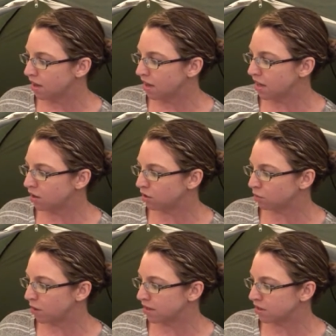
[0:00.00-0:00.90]
He
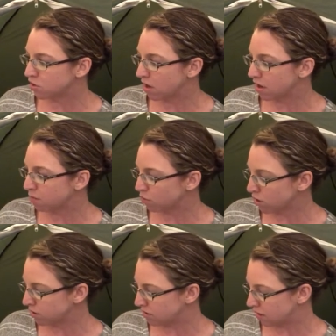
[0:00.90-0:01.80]
couldn't wait to try them
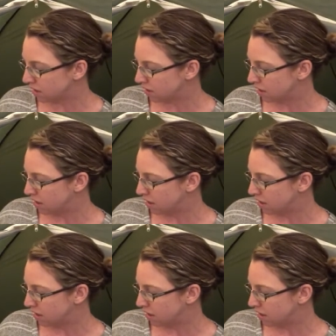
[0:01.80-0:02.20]
roasted.